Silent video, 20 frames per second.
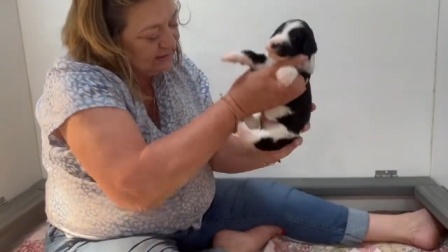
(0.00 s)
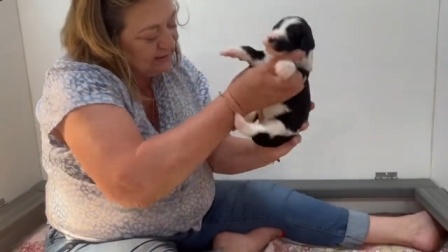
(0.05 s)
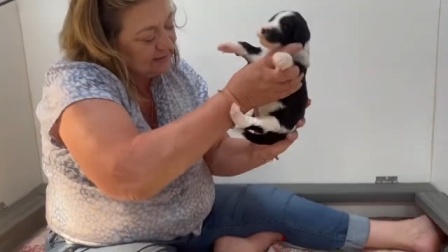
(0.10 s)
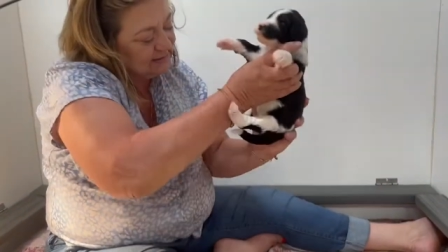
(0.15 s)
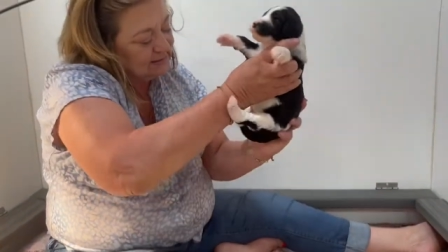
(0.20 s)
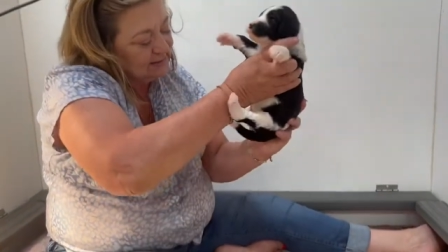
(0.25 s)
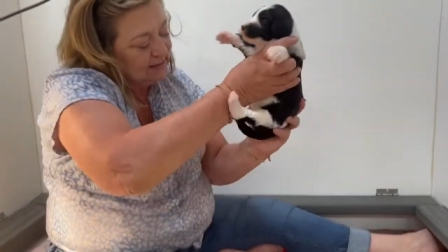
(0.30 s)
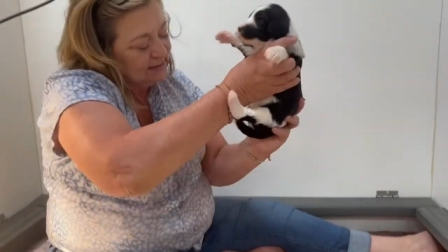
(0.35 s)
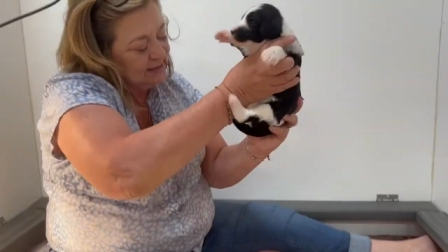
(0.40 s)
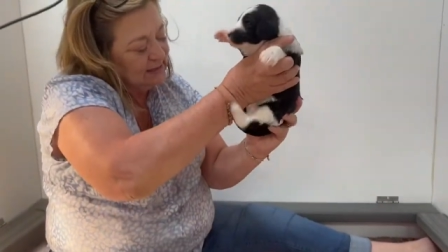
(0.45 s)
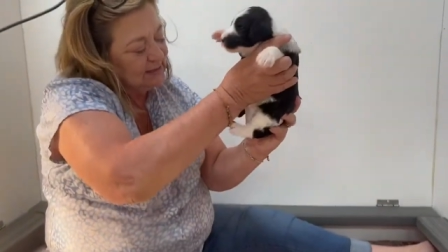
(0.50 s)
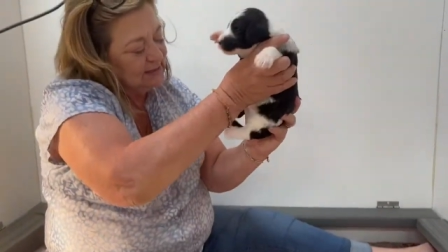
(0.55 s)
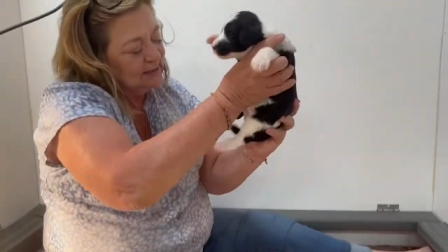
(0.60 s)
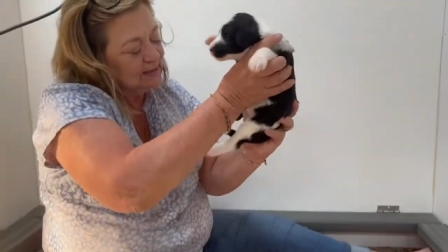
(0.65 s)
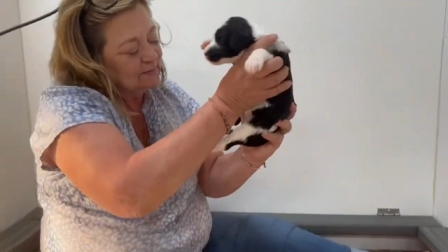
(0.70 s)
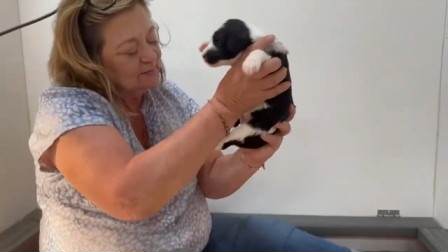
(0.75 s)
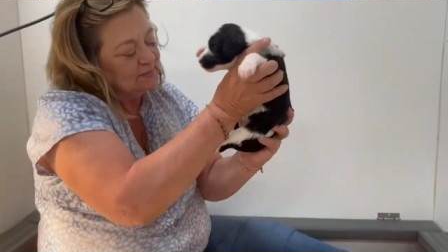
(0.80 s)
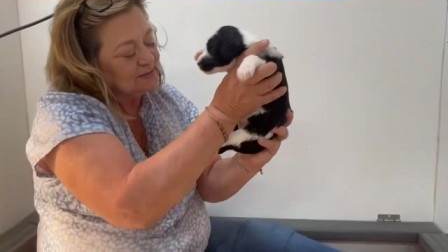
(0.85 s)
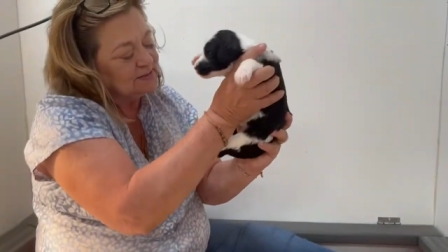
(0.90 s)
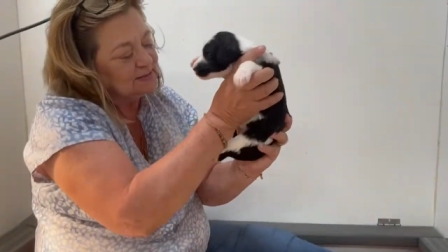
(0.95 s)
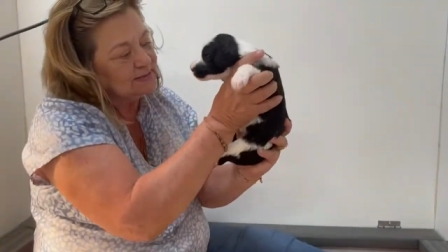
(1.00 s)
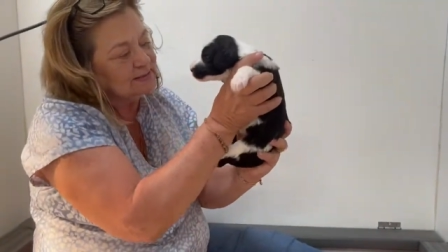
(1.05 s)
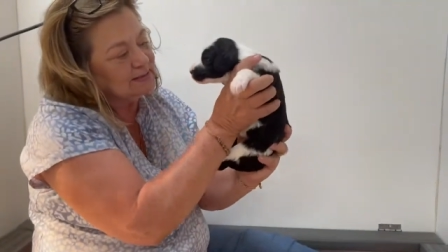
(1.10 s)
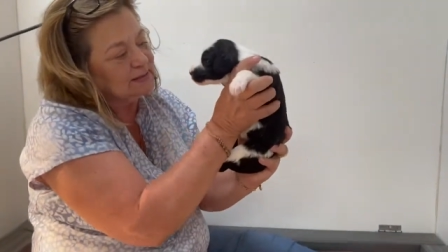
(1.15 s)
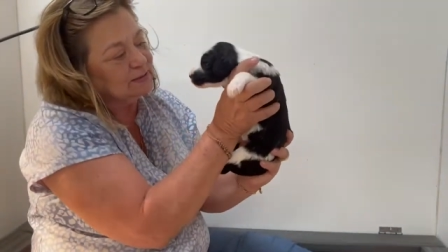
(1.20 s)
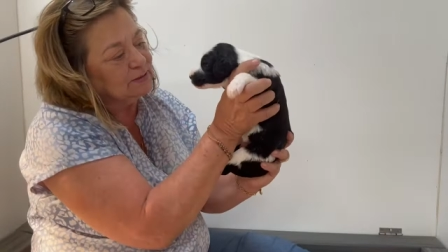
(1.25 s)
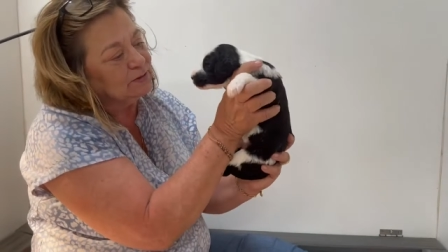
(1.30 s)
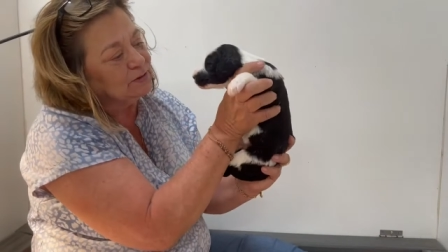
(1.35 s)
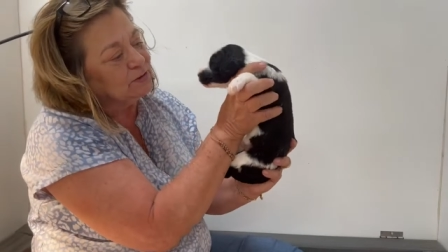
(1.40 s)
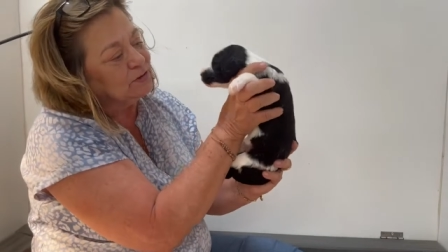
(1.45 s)
Yes, I am. This is the
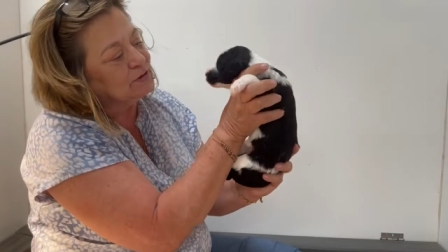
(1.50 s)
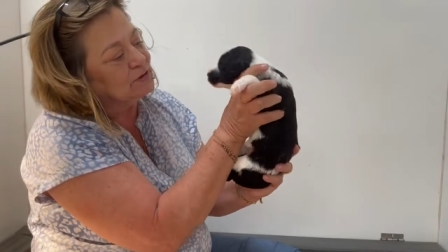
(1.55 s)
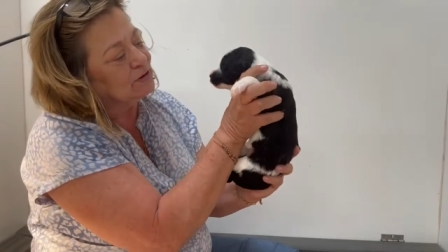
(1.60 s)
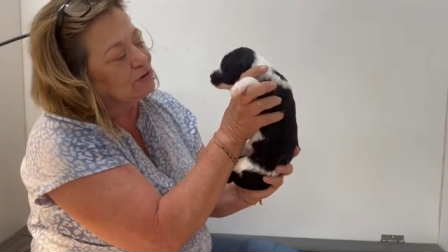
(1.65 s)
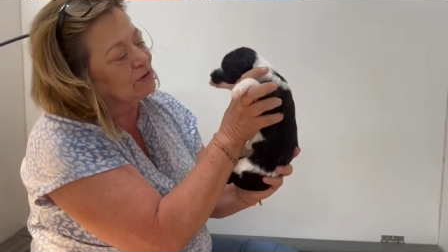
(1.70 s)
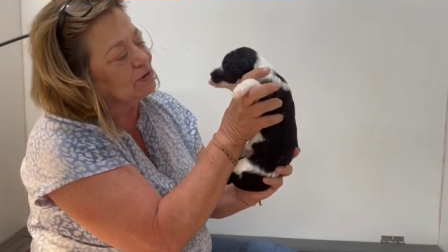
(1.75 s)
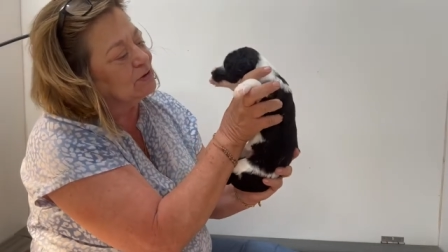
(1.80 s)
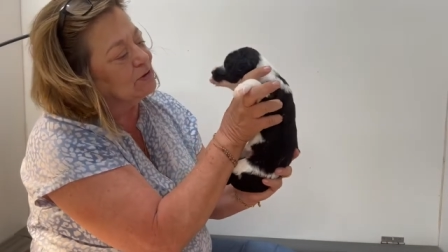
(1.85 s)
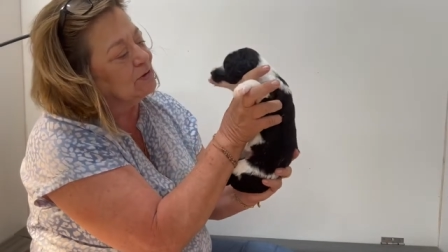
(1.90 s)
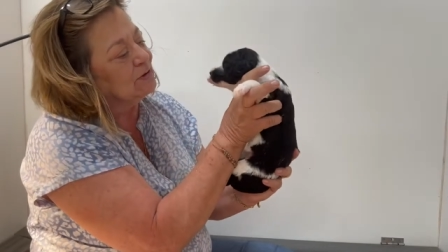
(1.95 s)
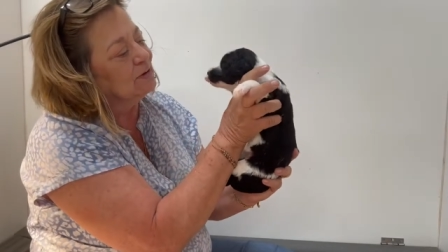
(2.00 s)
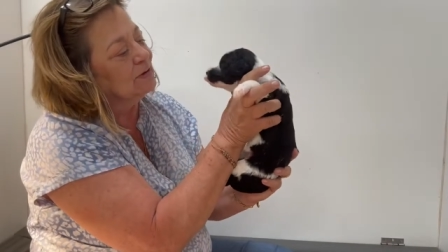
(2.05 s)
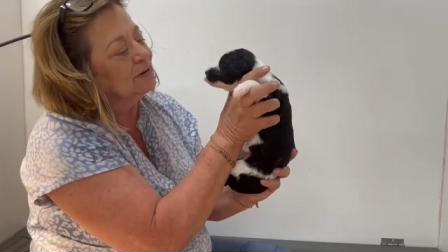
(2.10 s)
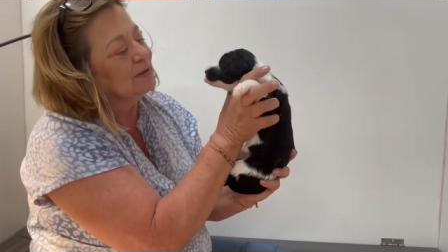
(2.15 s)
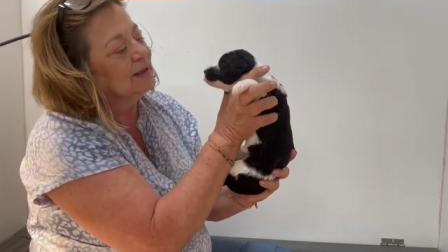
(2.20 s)
little girl.